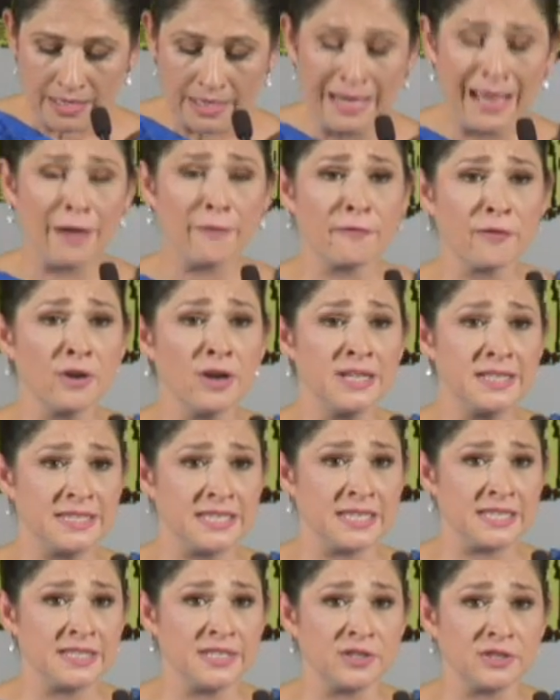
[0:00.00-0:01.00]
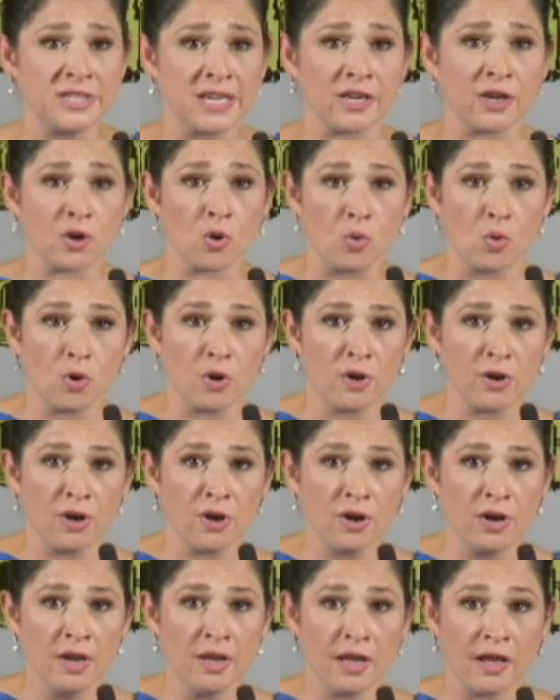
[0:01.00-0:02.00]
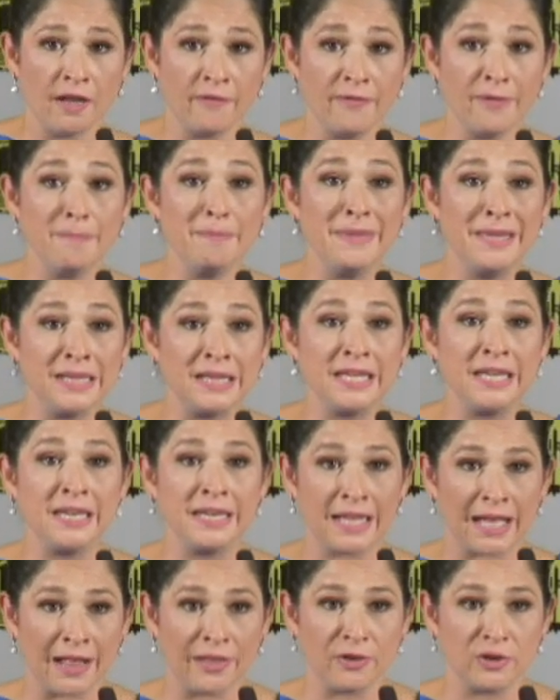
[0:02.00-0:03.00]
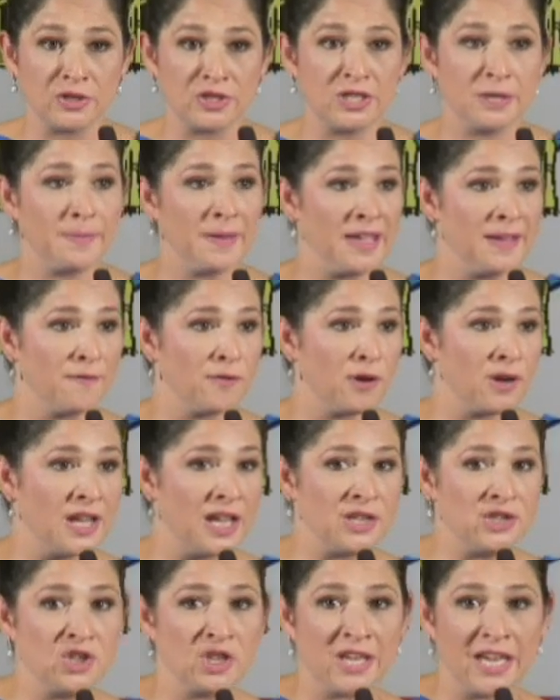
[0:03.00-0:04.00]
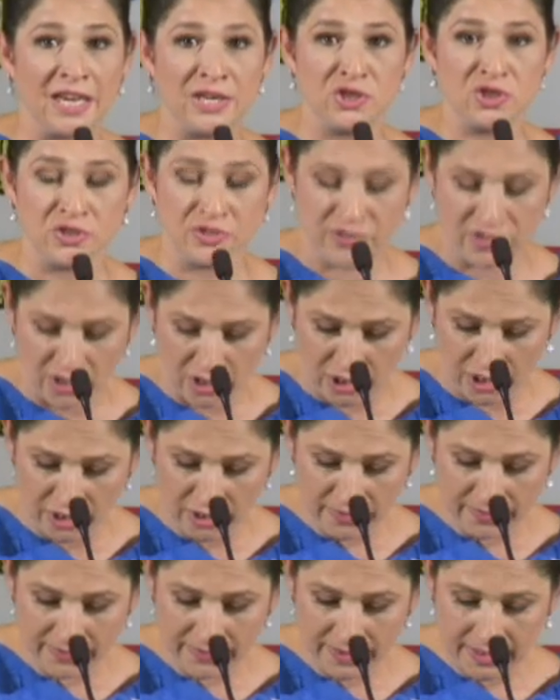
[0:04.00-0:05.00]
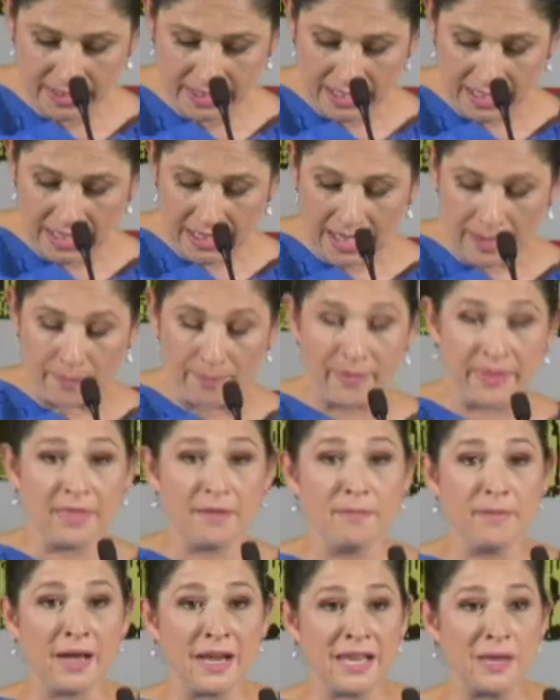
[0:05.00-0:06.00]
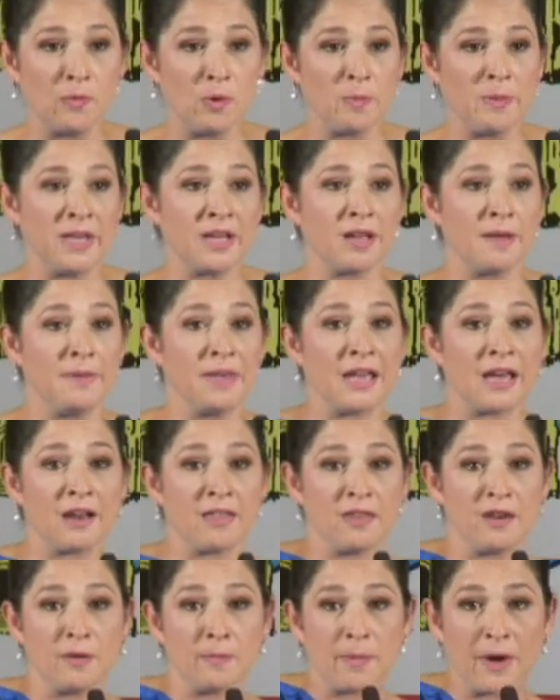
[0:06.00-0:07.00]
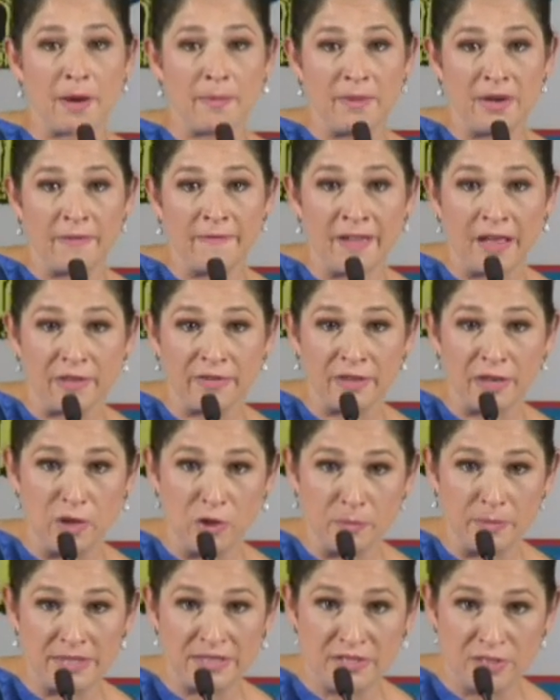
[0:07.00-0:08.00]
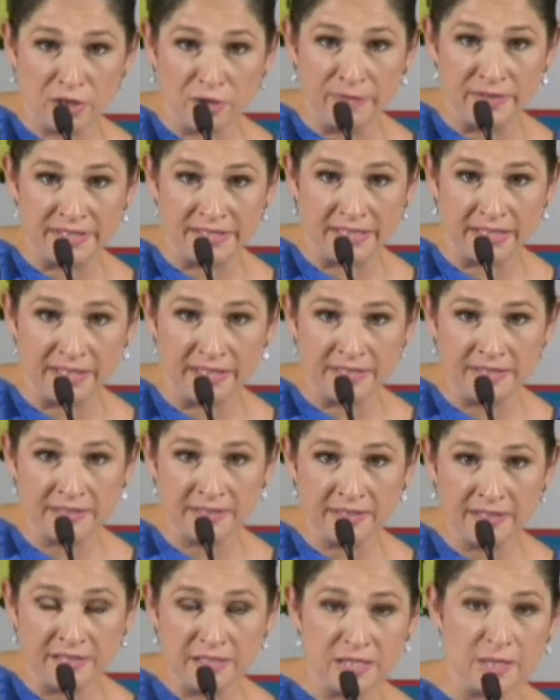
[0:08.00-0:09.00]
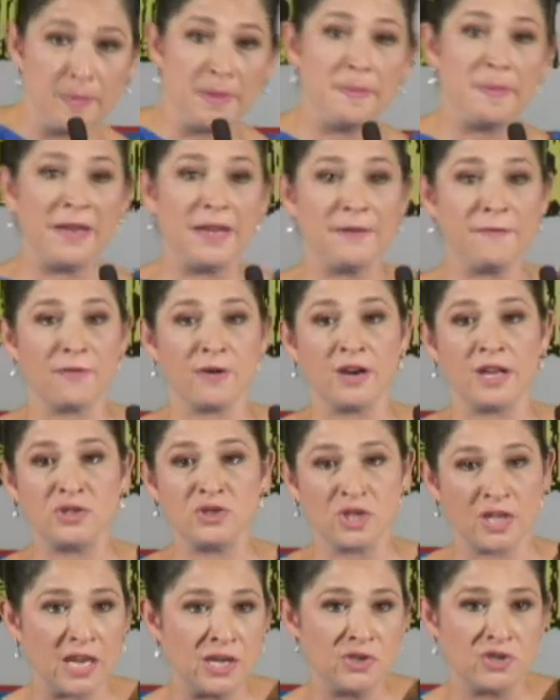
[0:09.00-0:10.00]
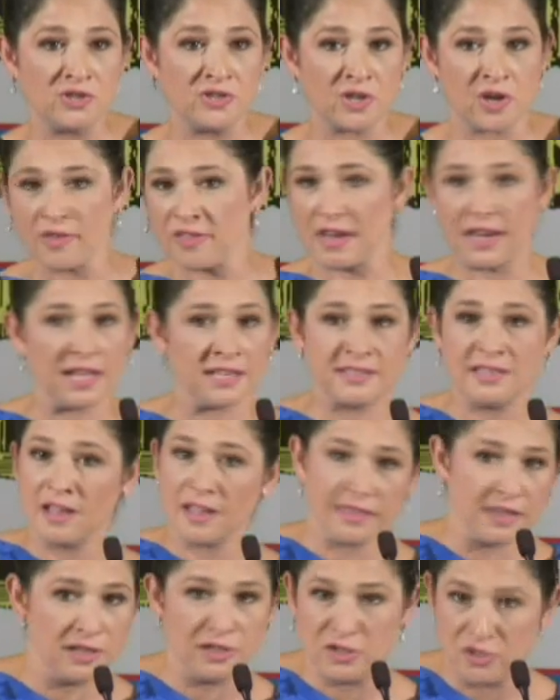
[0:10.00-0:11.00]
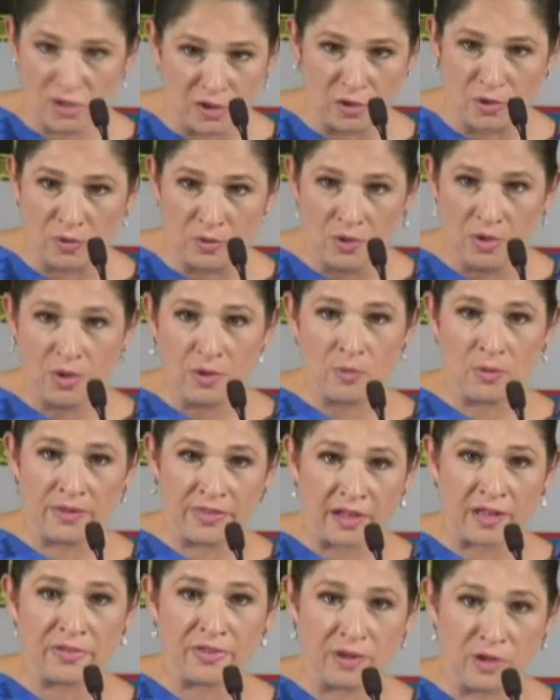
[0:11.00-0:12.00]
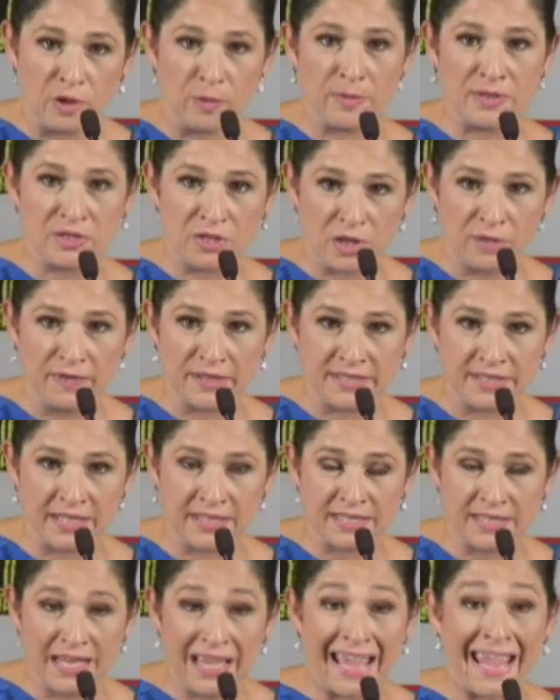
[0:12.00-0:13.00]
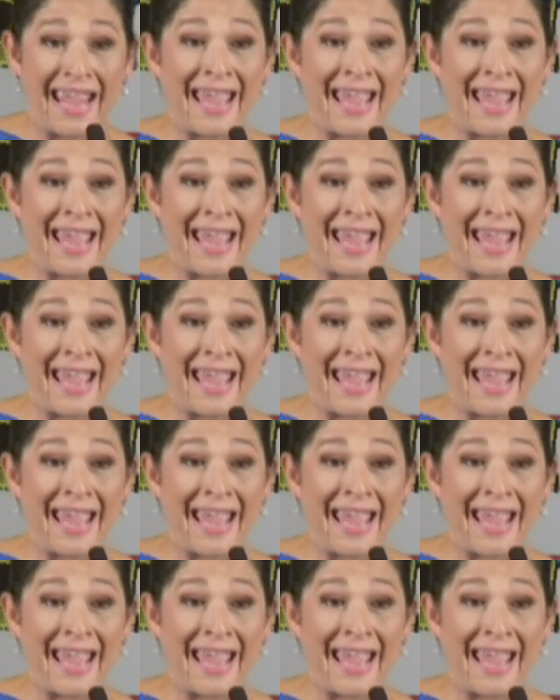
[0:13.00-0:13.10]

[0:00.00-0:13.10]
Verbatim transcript: Now, for instance, he'll take a quarter of a million dollars to pay for an education czar, but the money will be coming out of the Department of Health and Human Services to be paid for an education czar that has nothing to do with Health and Human Services.